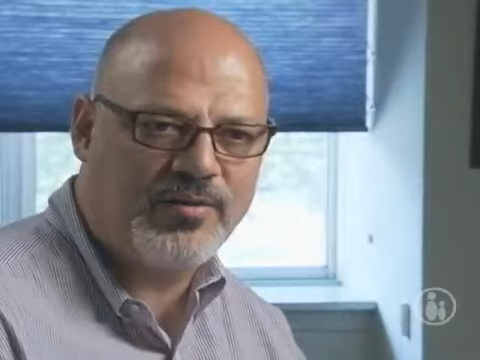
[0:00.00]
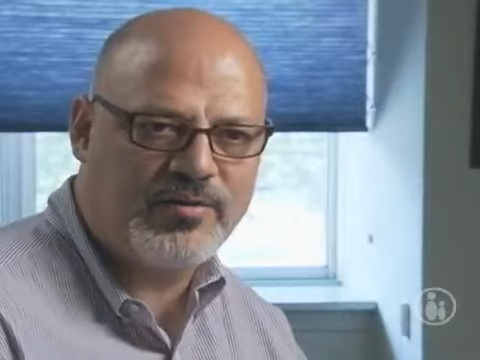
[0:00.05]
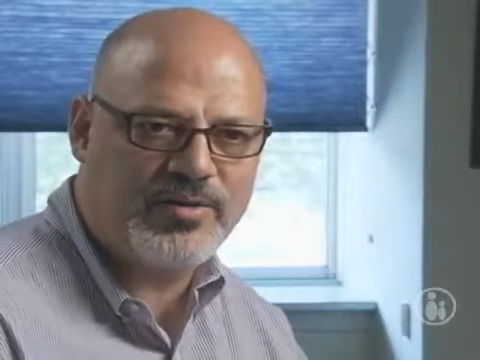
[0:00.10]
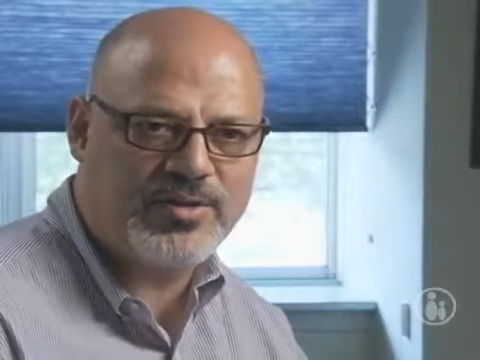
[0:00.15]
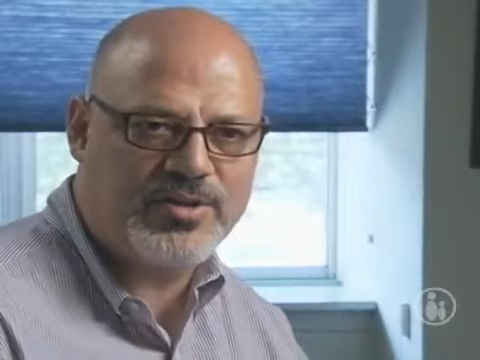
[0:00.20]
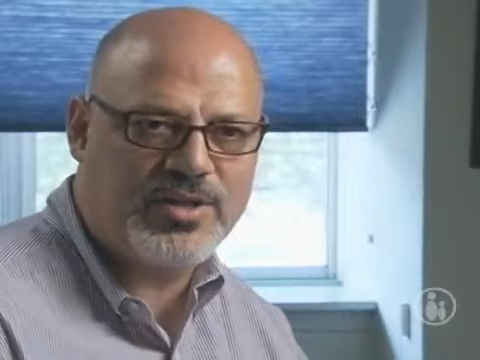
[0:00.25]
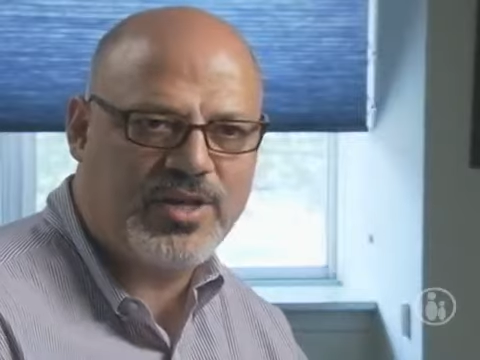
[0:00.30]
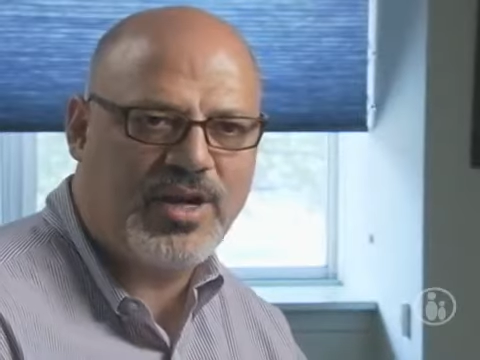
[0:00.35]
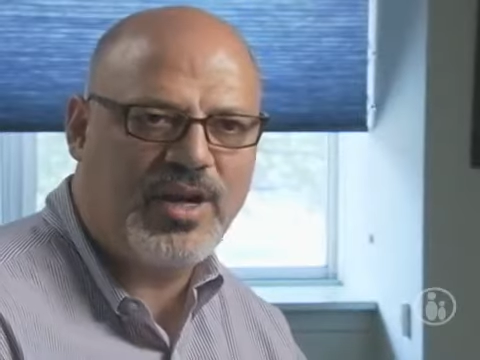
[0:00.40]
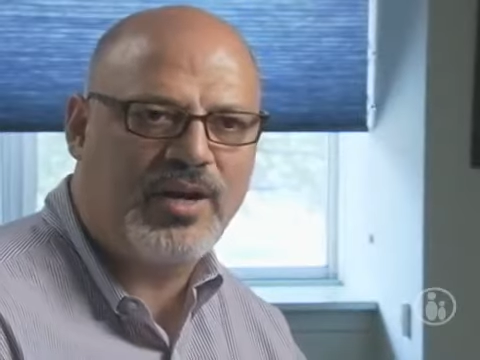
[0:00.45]
of the
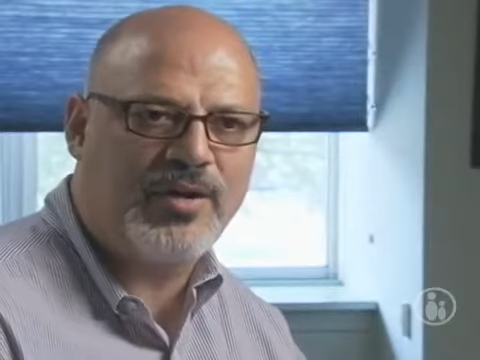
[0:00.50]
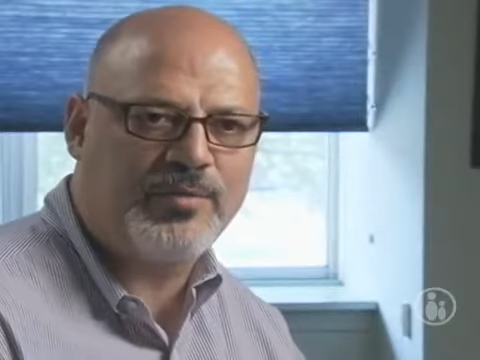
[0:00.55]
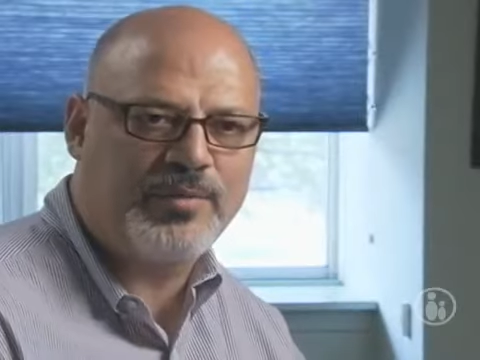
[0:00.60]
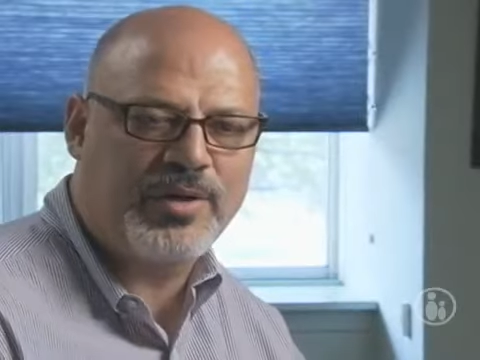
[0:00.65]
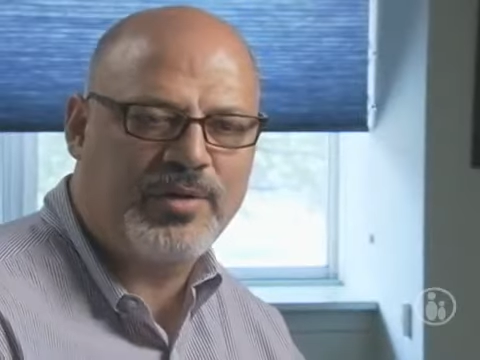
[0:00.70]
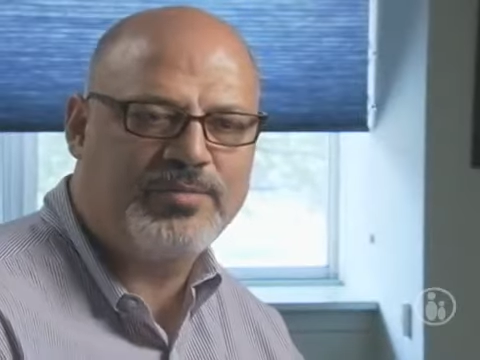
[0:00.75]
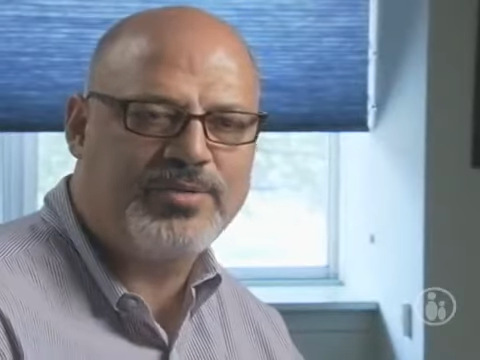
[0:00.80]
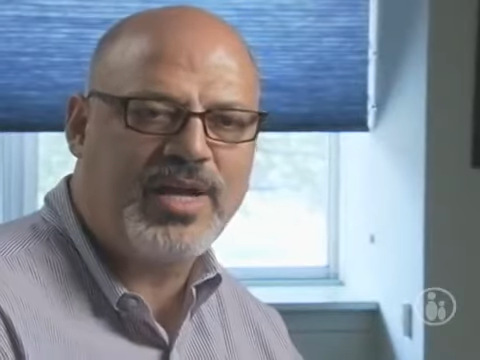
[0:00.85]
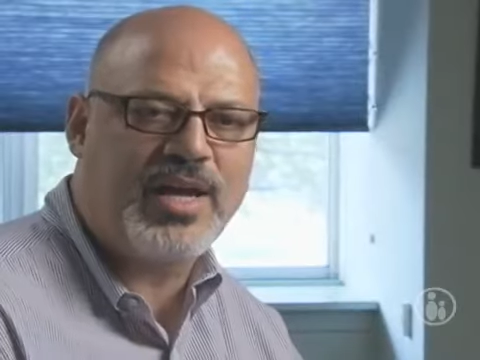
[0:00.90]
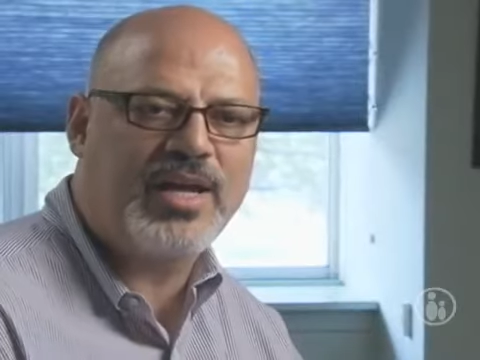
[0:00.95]
child, but
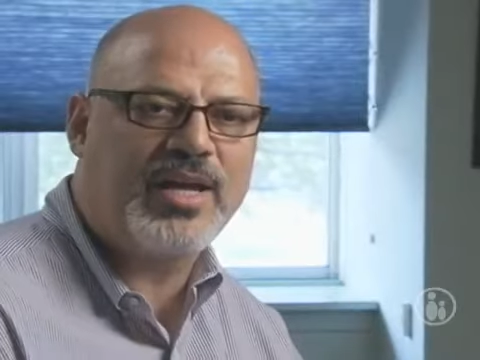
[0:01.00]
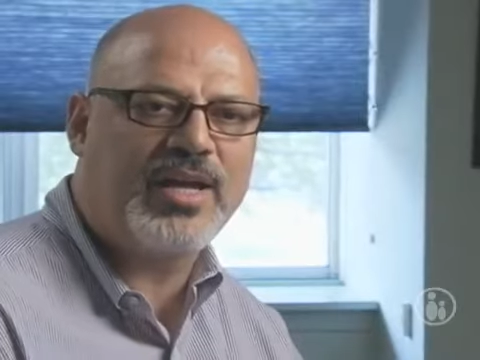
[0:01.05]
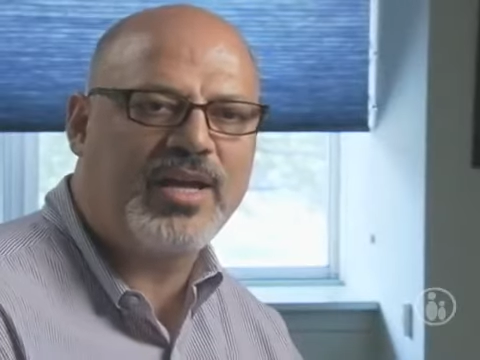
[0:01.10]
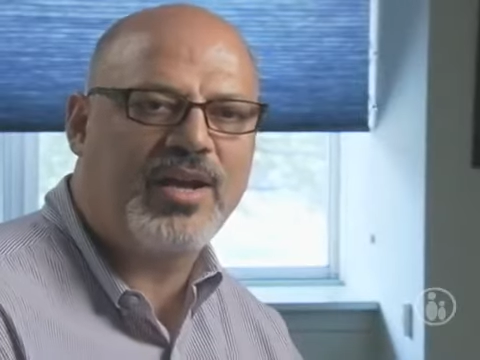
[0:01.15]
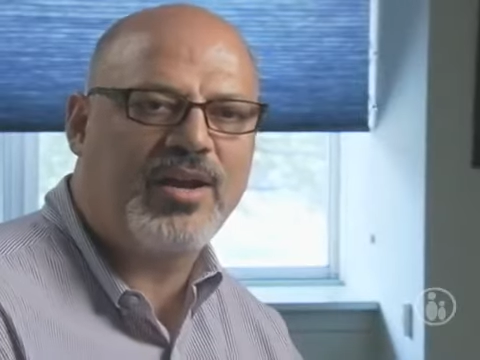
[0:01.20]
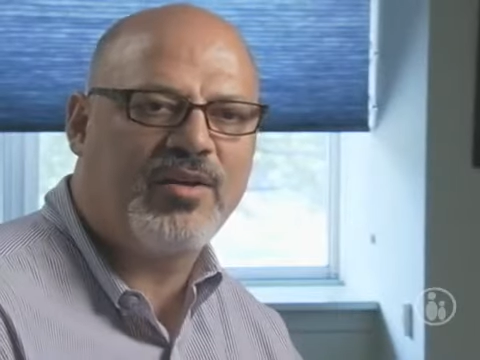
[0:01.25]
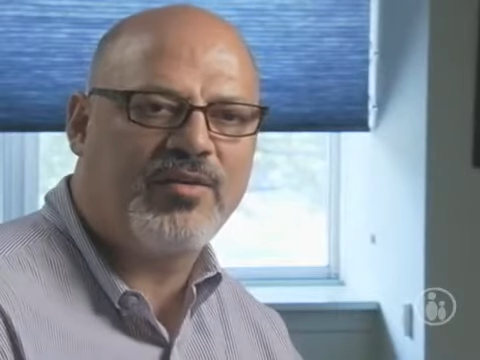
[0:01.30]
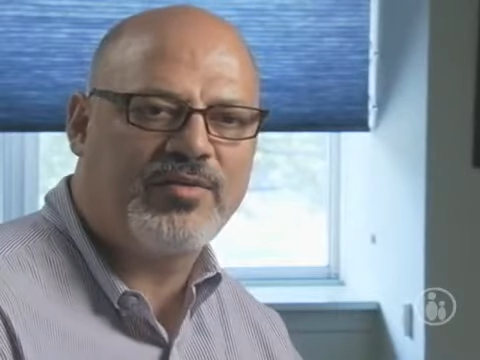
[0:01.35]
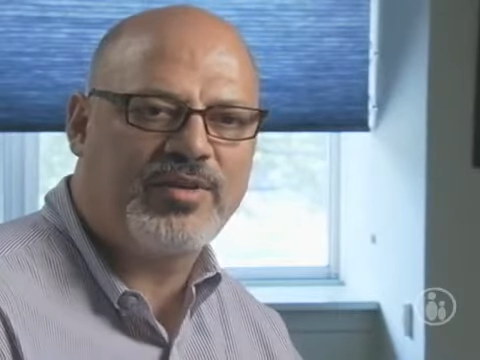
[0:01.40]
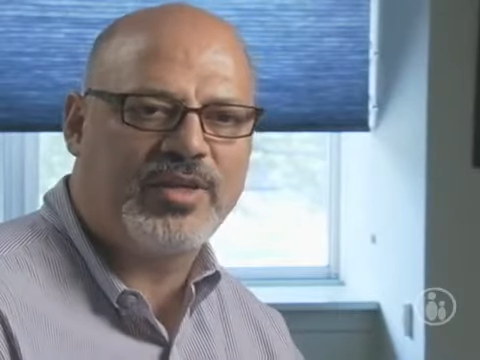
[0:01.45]
I'm taking
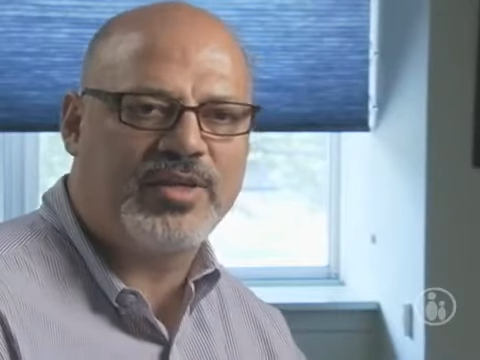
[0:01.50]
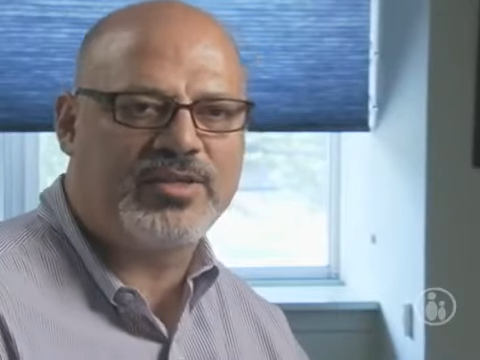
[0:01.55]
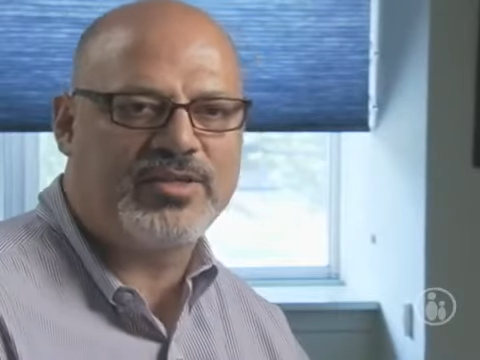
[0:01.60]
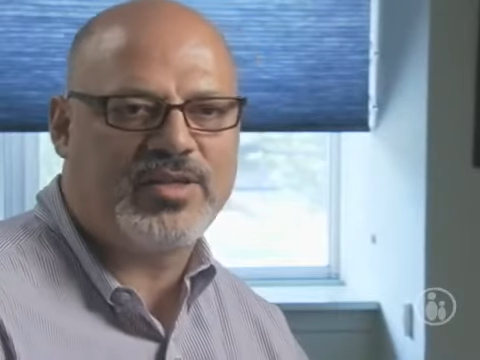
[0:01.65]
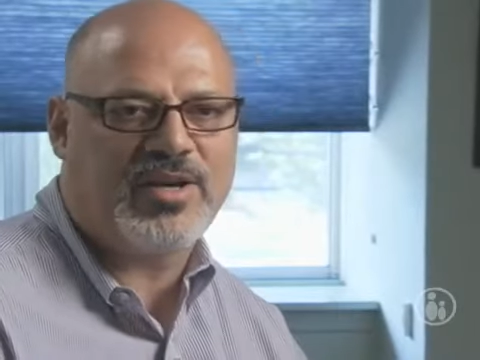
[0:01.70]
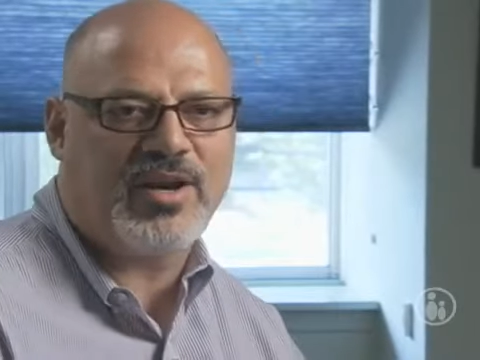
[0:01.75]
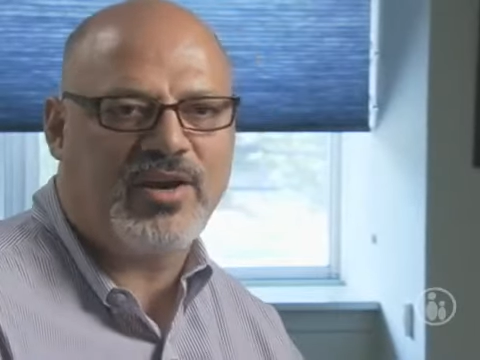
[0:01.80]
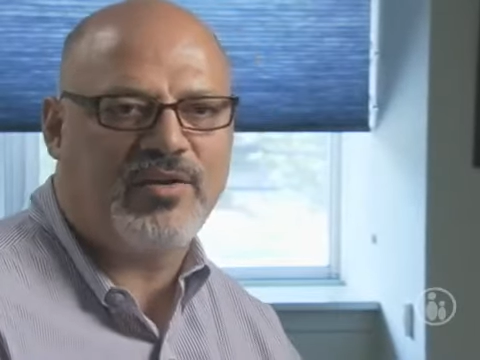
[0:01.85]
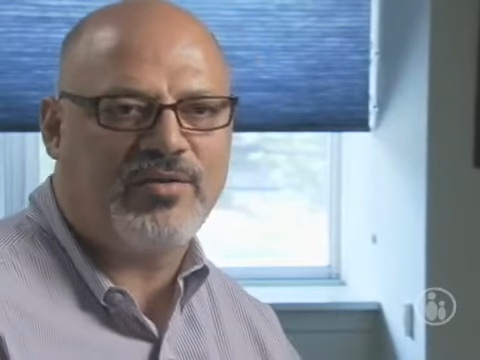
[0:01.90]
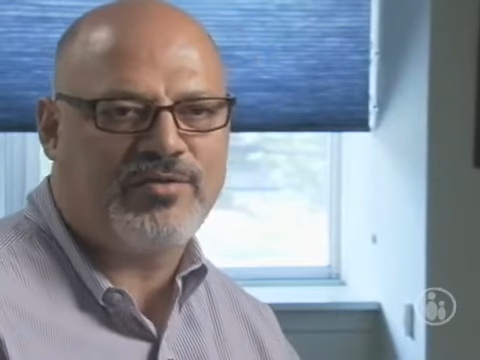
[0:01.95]
care of the
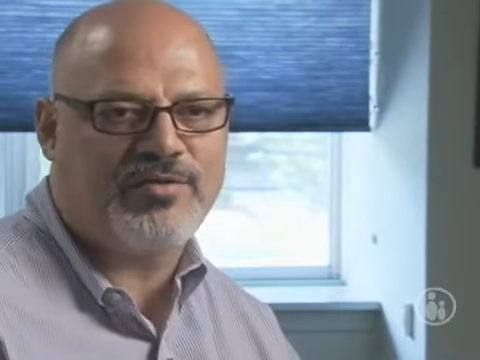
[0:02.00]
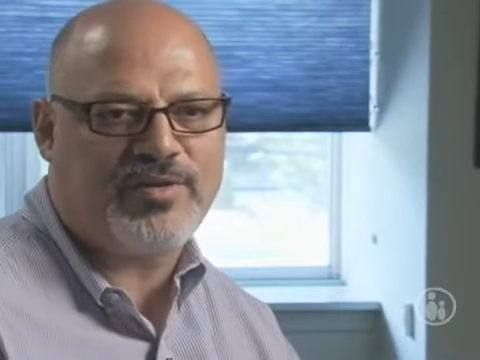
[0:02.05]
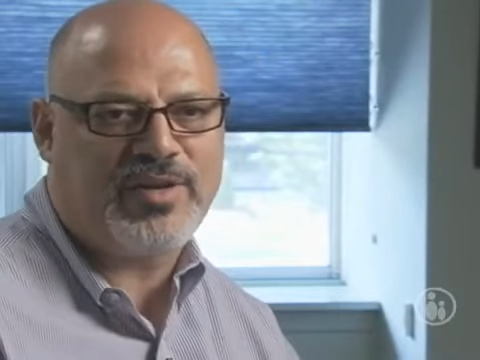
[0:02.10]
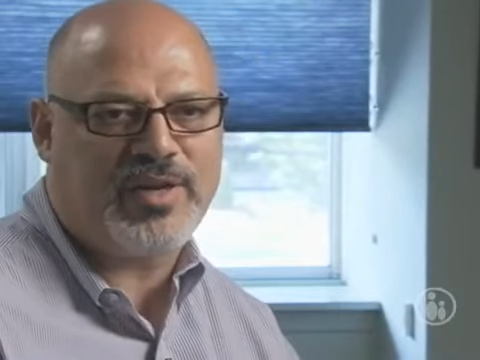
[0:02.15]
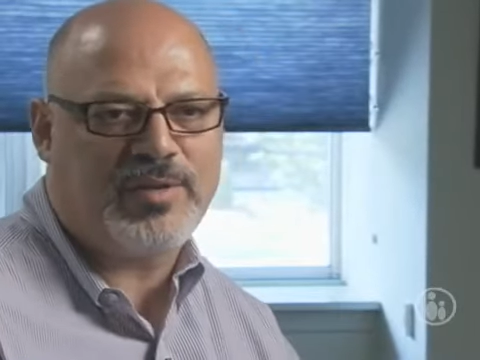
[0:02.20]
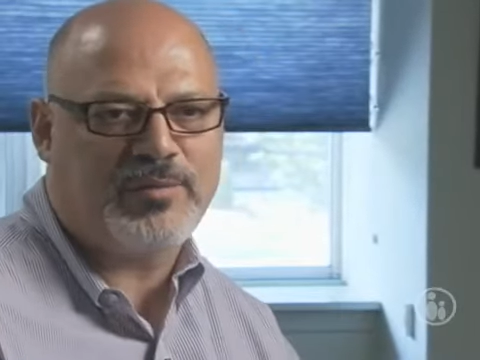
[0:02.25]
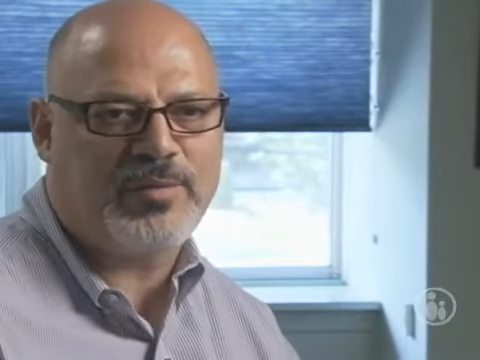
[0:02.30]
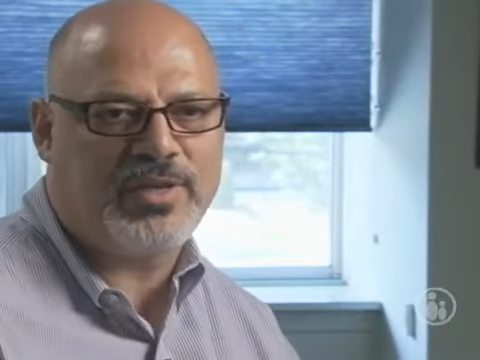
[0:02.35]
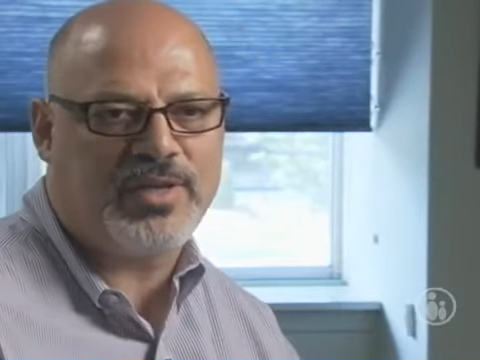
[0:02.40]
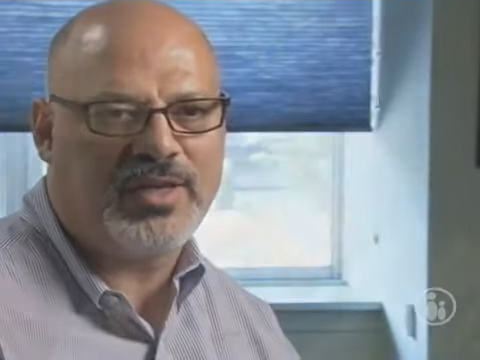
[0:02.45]
entire
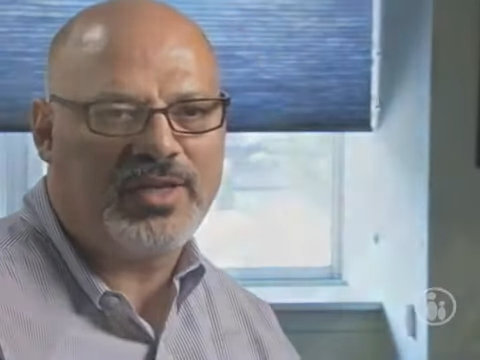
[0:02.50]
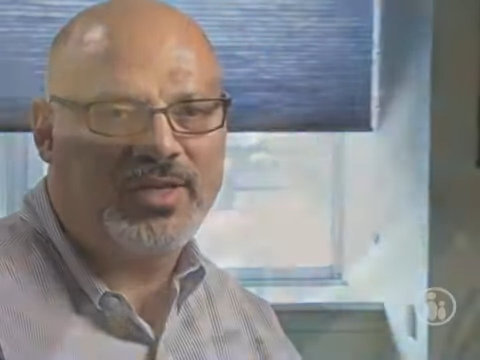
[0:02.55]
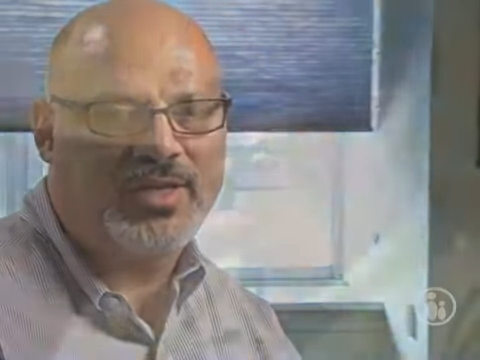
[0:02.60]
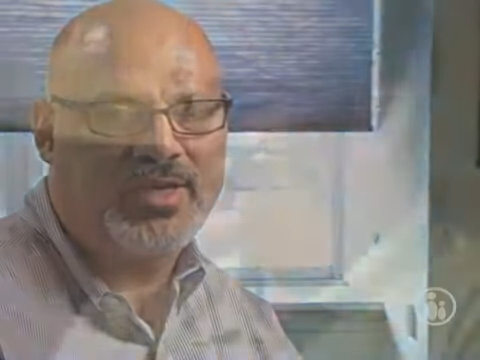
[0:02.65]
family.